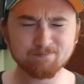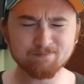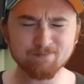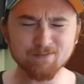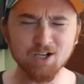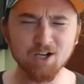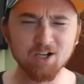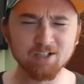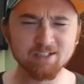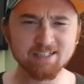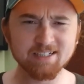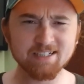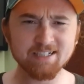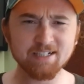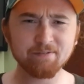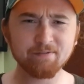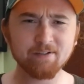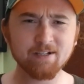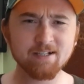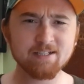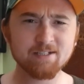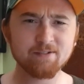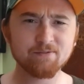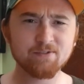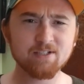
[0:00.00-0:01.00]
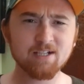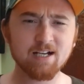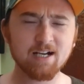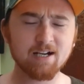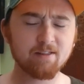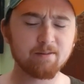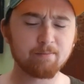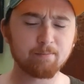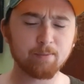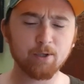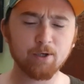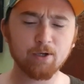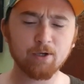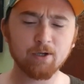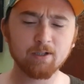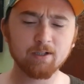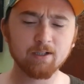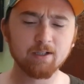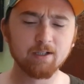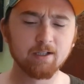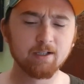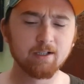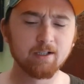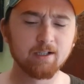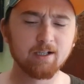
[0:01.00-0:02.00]
on the defensive side of the ball.
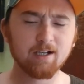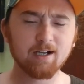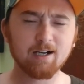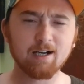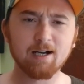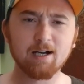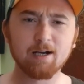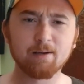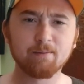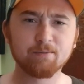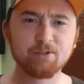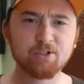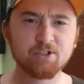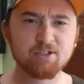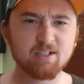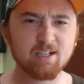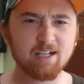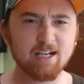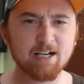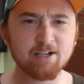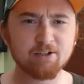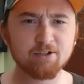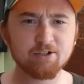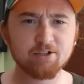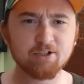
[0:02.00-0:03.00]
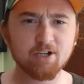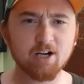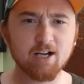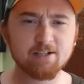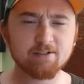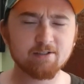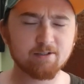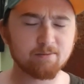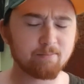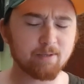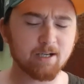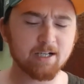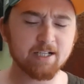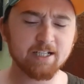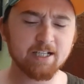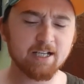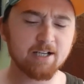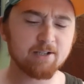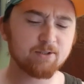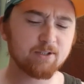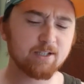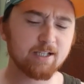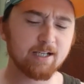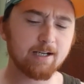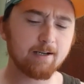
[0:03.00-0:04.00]
Just an energizer bunny
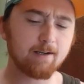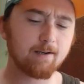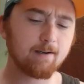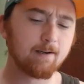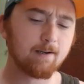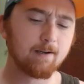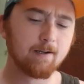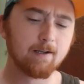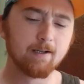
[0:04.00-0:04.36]
out there.